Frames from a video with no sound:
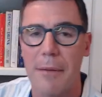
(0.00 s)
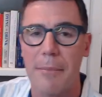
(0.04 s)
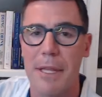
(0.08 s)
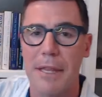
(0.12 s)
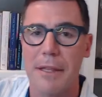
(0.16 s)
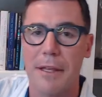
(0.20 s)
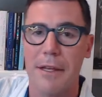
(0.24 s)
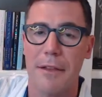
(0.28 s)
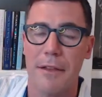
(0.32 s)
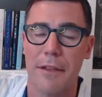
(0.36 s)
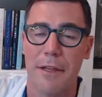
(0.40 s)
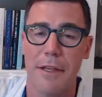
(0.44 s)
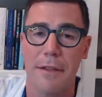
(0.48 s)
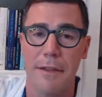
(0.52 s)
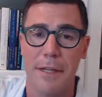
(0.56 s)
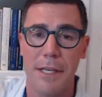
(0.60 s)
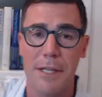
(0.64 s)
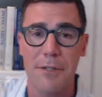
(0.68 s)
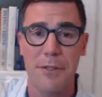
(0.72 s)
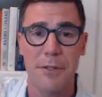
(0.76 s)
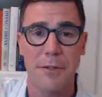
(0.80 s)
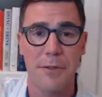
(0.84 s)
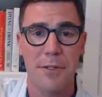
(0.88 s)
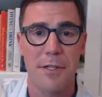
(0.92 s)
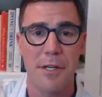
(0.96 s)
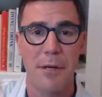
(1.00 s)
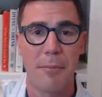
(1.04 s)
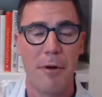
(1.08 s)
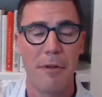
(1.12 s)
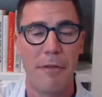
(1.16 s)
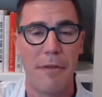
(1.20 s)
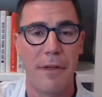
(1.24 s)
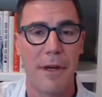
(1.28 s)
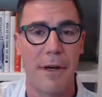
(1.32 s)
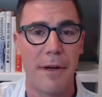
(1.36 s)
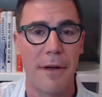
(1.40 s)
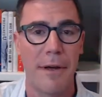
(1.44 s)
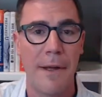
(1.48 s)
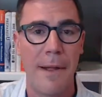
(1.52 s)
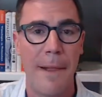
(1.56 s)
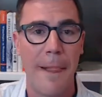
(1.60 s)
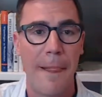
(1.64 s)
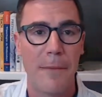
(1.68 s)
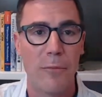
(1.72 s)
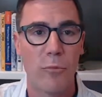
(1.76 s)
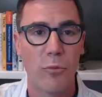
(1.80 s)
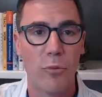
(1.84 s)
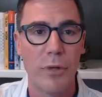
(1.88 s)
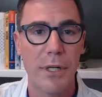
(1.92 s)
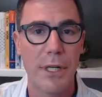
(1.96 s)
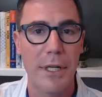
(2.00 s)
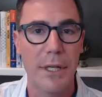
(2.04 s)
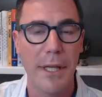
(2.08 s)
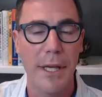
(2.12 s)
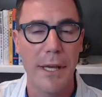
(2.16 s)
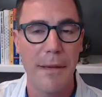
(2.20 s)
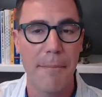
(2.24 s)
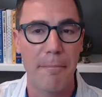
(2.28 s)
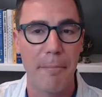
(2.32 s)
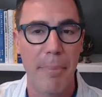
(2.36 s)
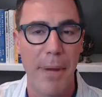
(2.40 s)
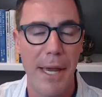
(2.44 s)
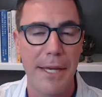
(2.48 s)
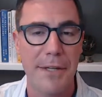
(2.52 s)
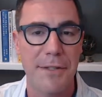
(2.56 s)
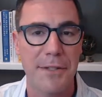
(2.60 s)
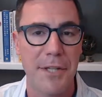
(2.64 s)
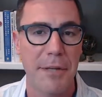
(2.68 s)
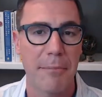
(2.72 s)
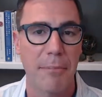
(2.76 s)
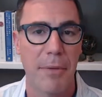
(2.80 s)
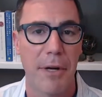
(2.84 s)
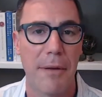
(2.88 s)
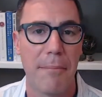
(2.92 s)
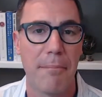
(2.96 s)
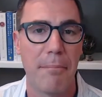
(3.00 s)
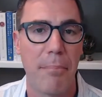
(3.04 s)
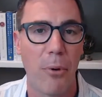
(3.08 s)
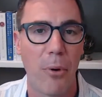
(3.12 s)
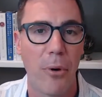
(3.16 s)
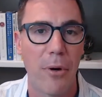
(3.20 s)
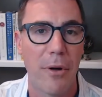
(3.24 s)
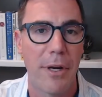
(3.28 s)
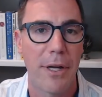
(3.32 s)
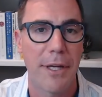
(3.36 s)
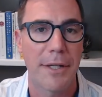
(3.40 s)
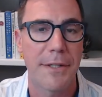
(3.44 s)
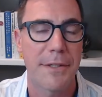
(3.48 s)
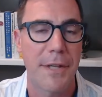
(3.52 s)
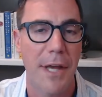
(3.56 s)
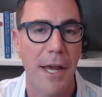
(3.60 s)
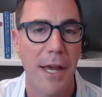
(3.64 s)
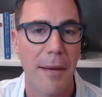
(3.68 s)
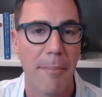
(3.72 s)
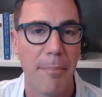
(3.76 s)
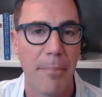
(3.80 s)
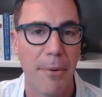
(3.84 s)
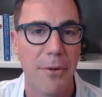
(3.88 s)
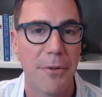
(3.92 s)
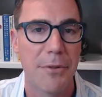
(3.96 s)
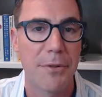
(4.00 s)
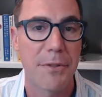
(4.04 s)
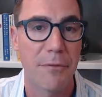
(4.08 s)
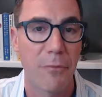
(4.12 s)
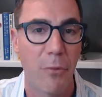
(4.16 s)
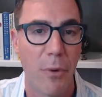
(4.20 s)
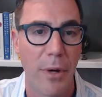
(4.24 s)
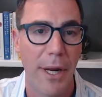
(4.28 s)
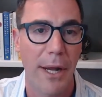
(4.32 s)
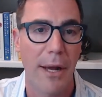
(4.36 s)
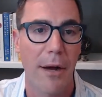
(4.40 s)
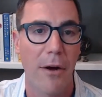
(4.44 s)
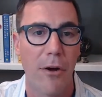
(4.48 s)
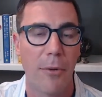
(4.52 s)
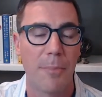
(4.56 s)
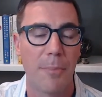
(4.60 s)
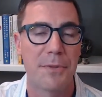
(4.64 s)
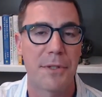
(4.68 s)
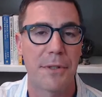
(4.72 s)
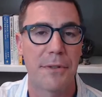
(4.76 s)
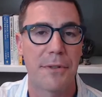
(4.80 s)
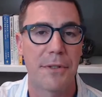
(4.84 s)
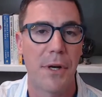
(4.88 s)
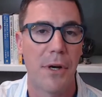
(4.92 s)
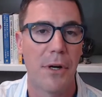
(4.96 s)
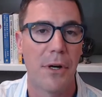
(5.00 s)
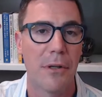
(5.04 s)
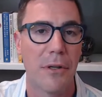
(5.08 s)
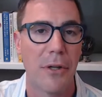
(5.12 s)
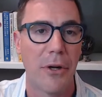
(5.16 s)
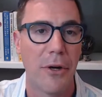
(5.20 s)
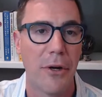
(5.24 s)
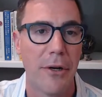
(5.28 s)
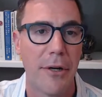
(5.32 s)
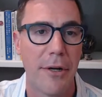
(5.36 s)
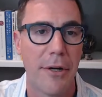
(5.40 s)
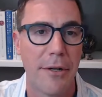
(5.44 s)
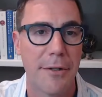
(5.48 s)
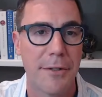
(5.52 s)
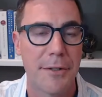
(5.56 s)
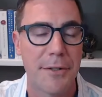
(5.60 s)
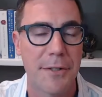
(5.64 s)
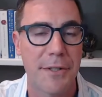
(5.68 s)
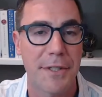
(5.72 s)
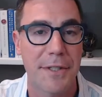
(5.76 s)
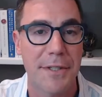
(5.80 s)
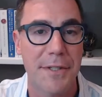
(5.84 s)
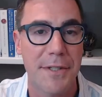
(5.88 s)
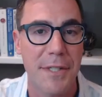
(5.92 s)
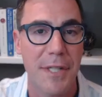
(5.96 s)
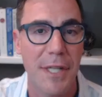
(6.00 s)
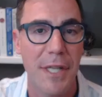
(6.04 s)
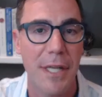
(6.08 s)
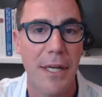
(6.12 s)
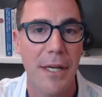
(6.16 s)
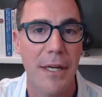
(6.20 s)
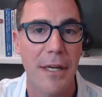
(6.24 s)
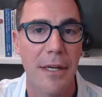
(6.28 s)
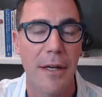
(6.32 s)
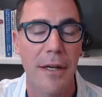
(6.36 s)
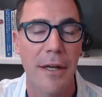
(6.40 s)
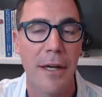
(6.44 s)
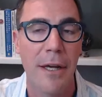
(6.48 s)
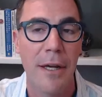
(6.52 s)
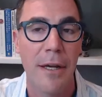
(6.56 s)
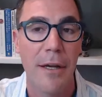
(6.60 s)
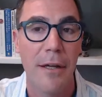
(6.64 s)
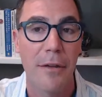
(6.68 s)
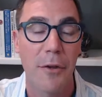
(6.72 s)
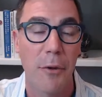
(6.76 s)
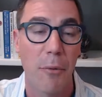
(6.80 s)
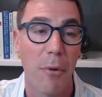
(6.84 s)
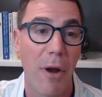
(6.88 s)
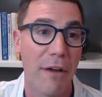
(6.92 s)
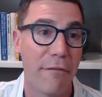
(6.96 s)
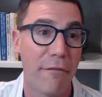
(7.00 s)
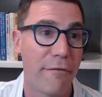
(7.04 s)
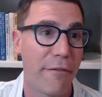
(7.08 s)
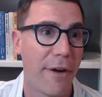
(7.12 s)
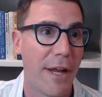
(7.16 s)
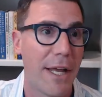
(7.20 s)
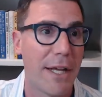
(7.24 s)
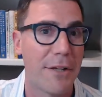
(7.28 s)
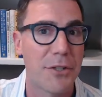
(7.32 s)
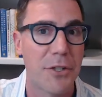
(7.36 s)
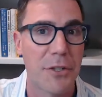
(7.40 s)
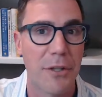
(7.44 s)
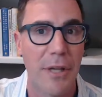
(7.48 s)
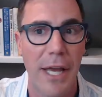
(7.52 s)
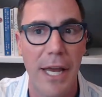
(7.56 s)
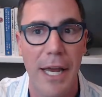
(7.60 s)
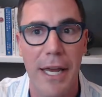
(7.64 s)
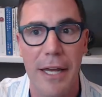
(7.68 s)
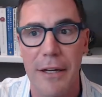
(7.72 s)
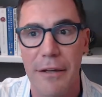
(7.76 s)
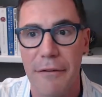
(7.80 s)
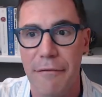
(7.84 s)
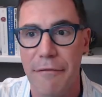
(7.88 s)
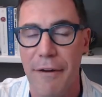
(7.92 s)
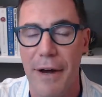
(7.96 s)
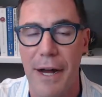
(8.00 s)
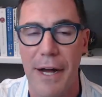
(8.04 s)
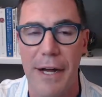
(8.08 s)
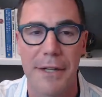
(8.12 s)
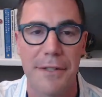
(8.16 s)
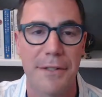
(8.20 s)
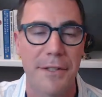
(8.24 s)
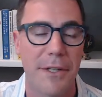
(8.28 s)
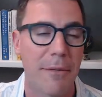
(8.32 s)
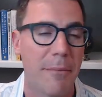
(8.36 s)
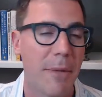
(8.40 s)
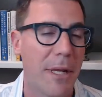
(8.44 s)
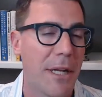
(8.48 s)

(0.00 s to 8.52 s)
I mean, th- these are some of the really basic but important examples of what helps adult learners succeed the right financial aid advising.